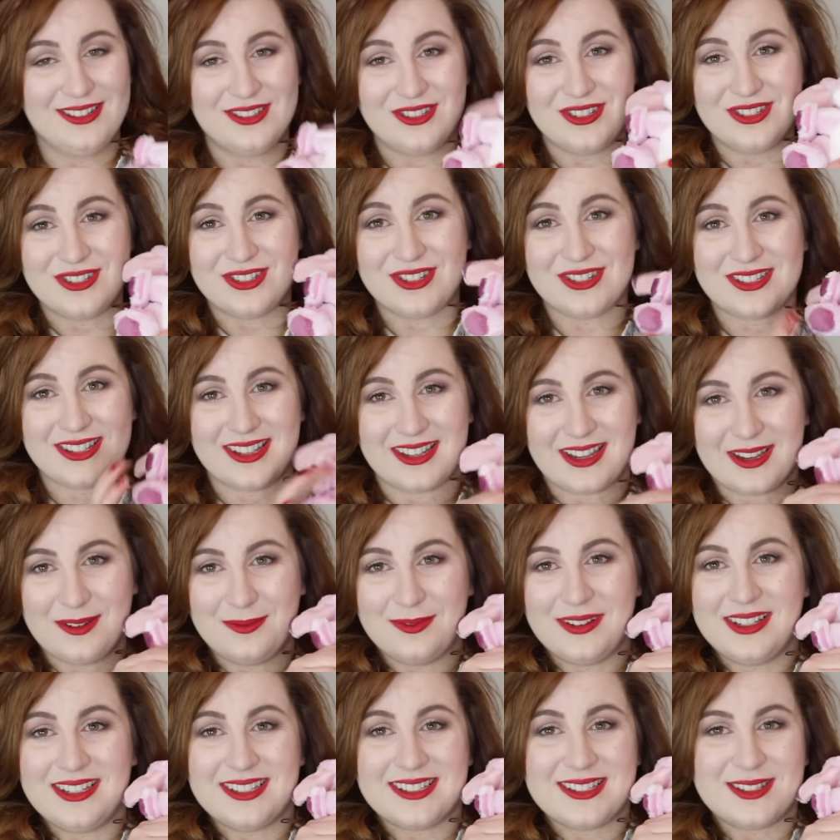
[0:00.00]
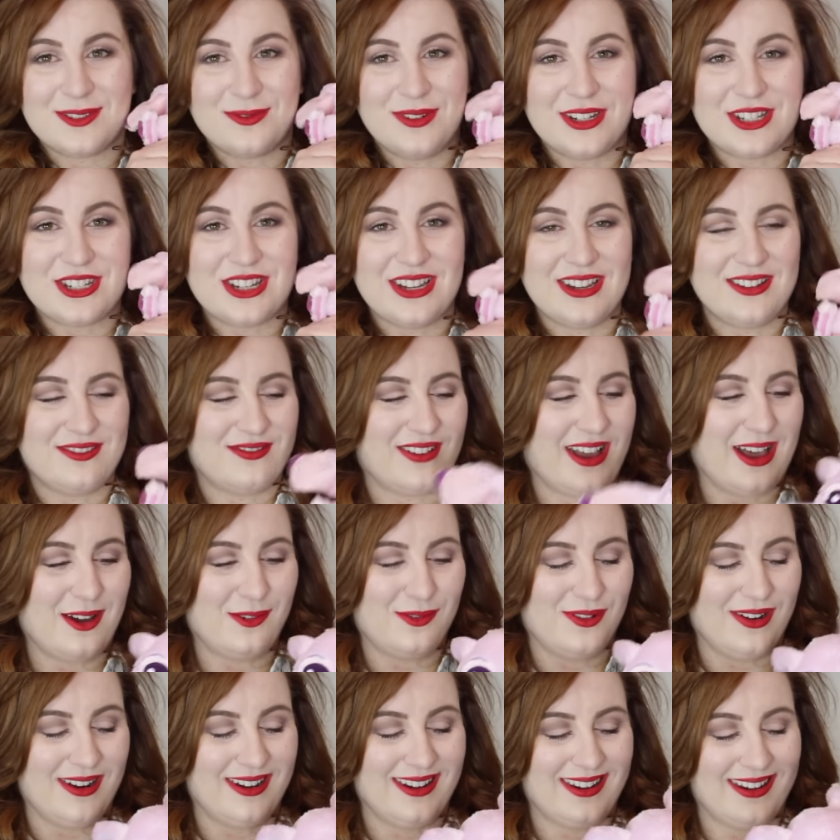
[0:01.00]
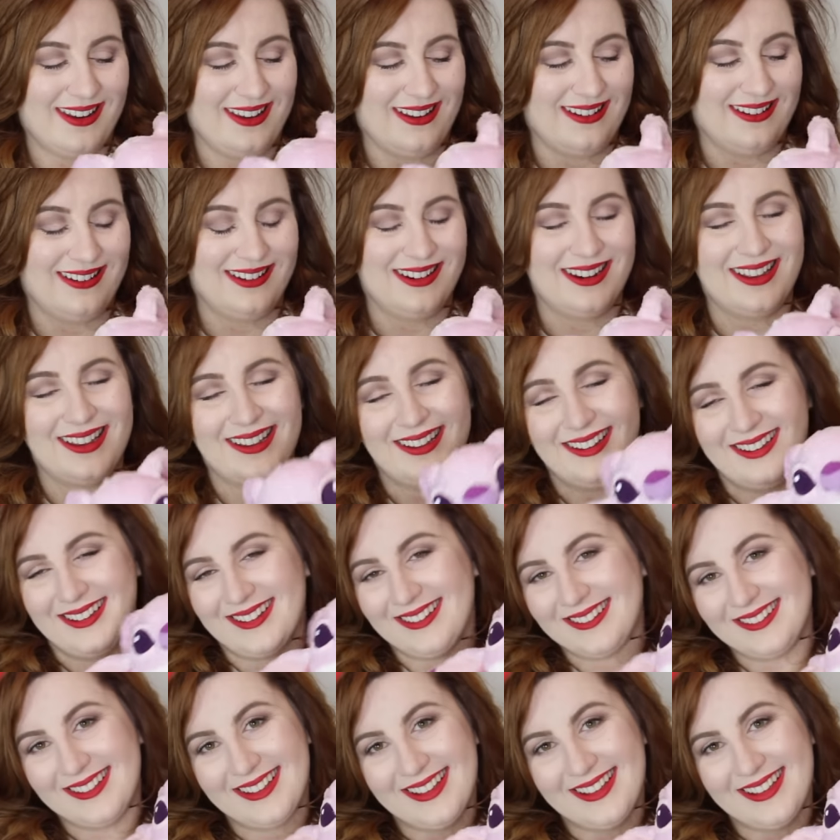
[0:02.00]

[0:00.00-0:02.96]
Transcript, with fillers: She's just like a wee squishy fat one, and uh,